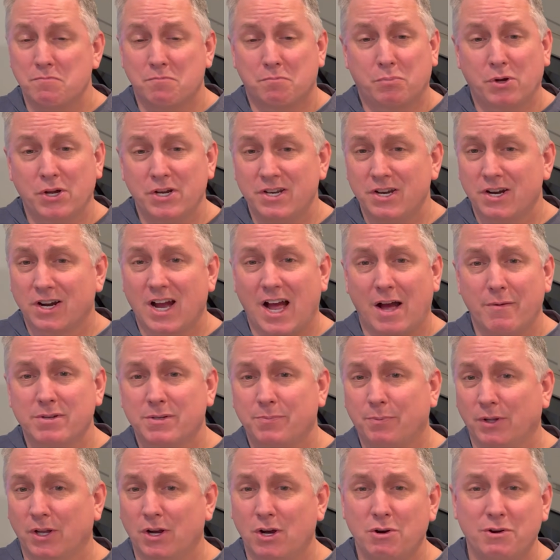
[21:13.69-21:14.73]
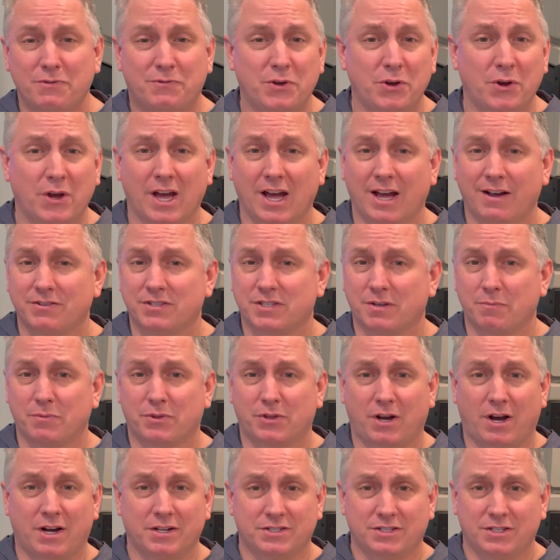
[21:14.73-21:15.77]
Put in your comments below if you have some
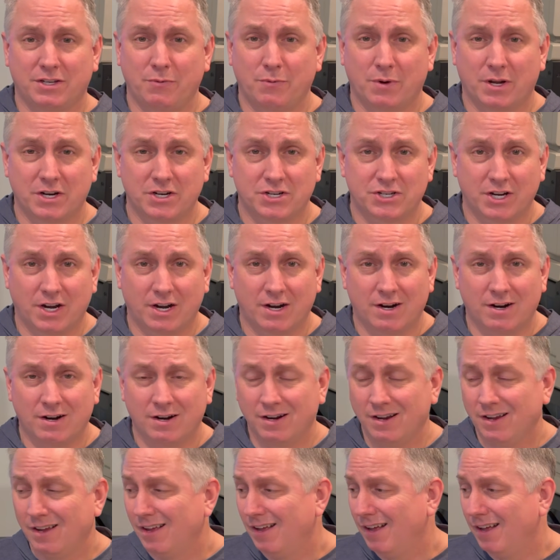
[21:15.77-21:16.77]
thoughts that you want to share.